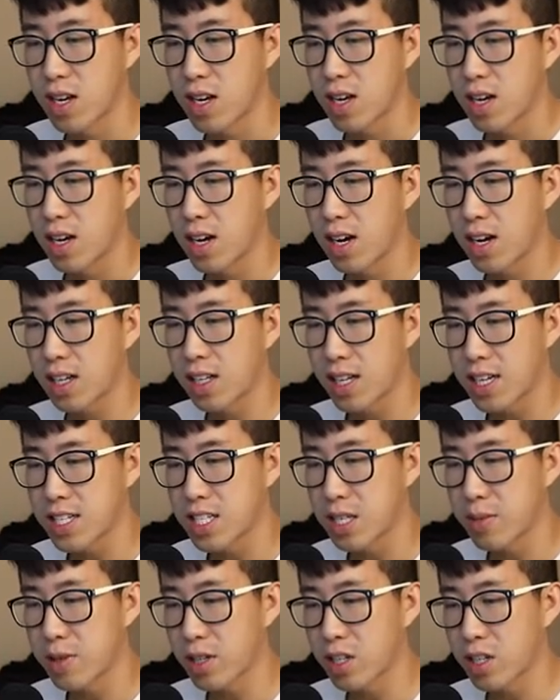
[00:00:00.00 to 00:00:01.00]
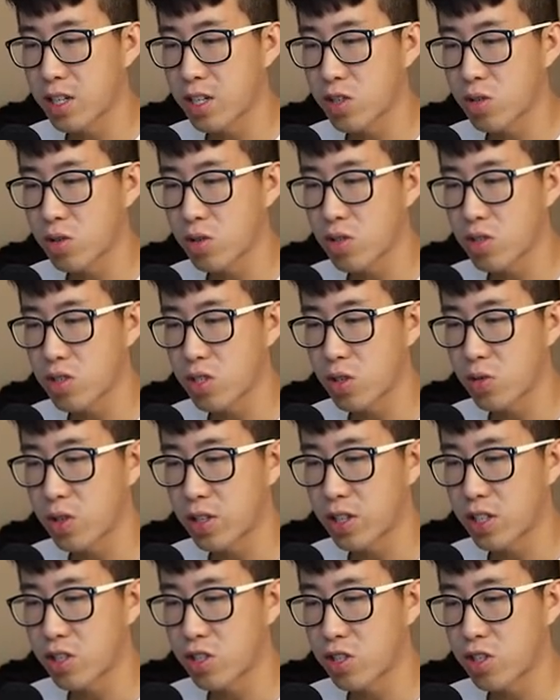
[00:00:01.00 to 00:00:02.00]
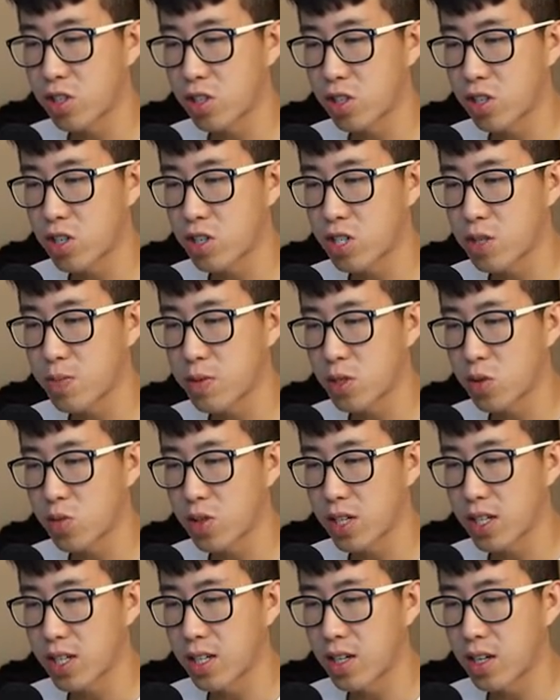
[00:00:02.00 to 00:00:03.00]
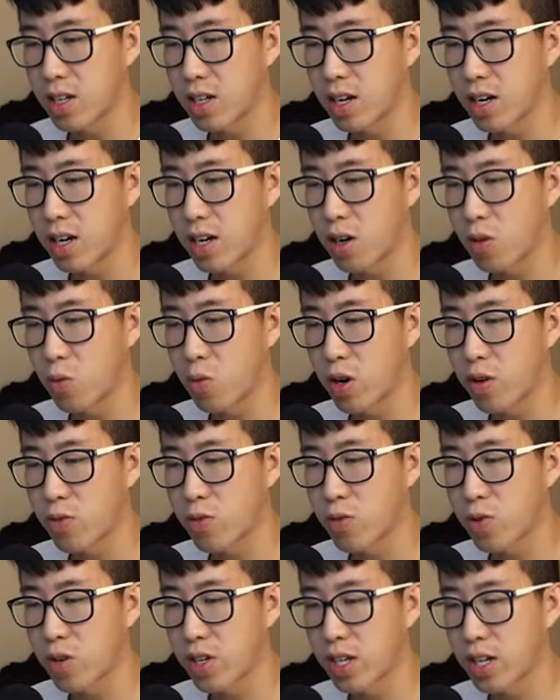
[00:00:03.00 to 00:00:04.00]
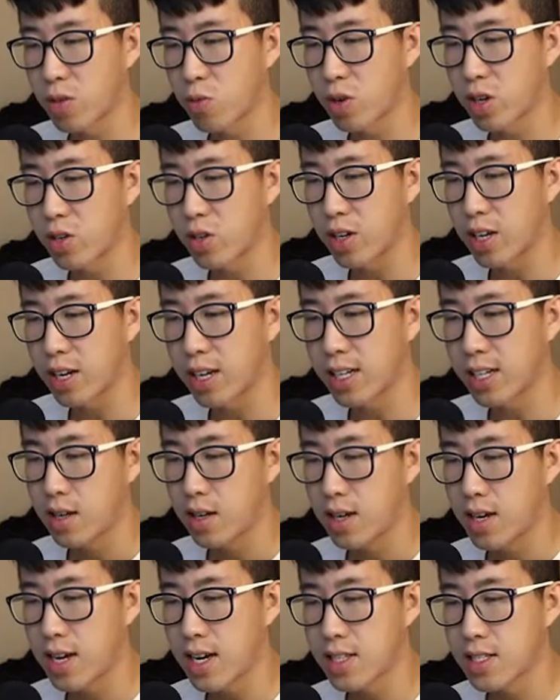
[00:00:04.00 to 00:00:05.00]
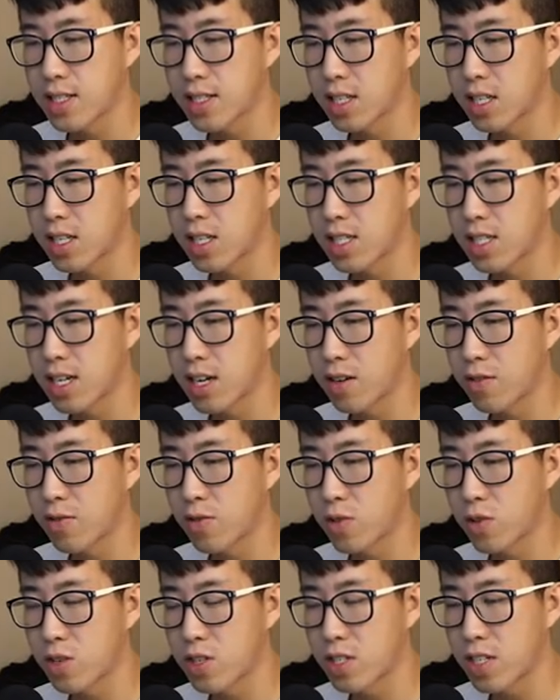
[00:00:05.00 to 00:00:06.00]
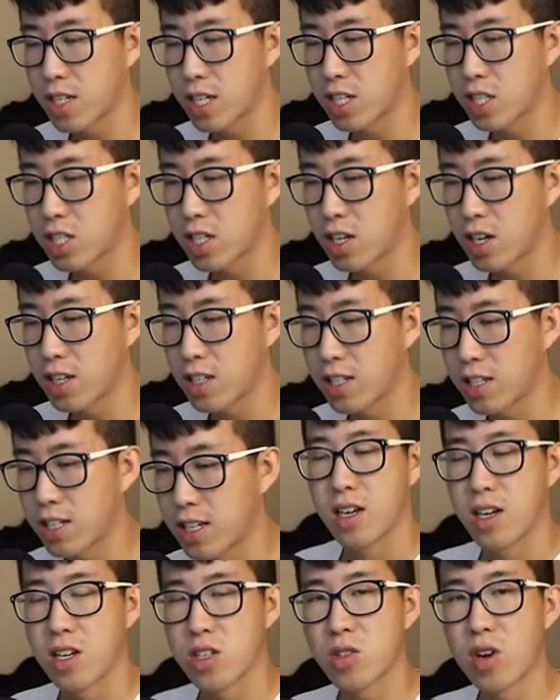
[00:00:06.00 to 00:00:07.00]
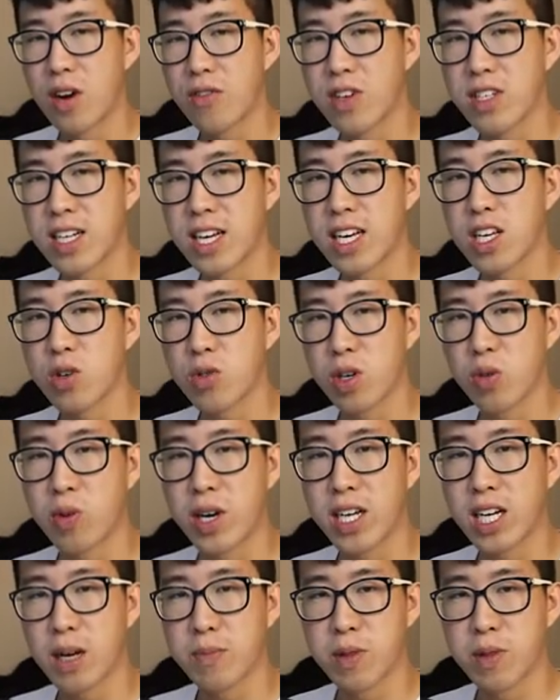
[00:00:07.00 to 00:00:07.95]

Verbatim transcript: Uh, glycemic control, so you want their sugars between uh, 140 and 180. S is going to stand for sedation holiday. So every day you want to wake up the